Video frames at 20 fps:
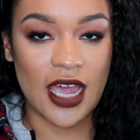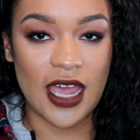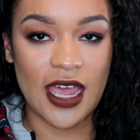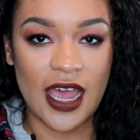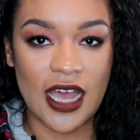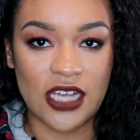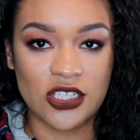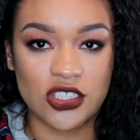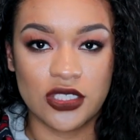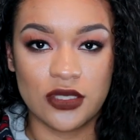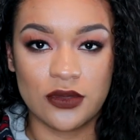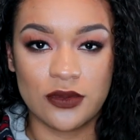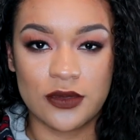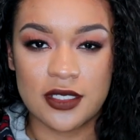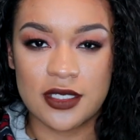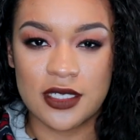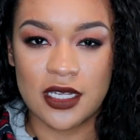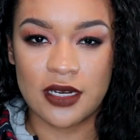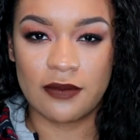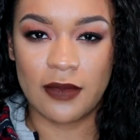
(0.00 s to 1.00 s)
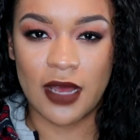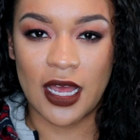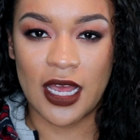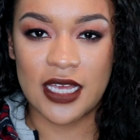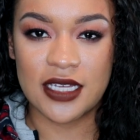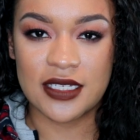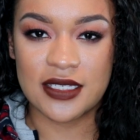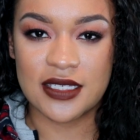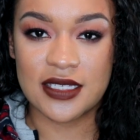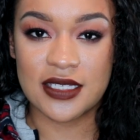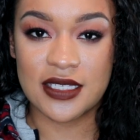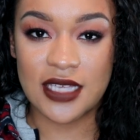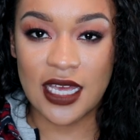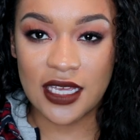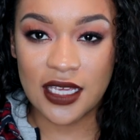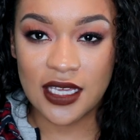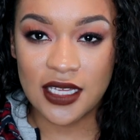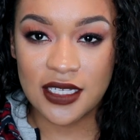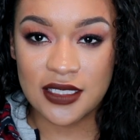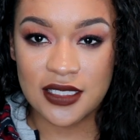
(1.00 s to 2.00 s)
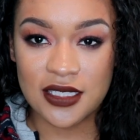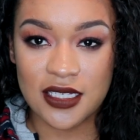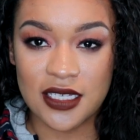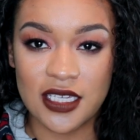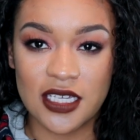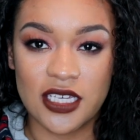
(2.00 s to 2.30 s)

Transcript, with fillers: I actually was in my second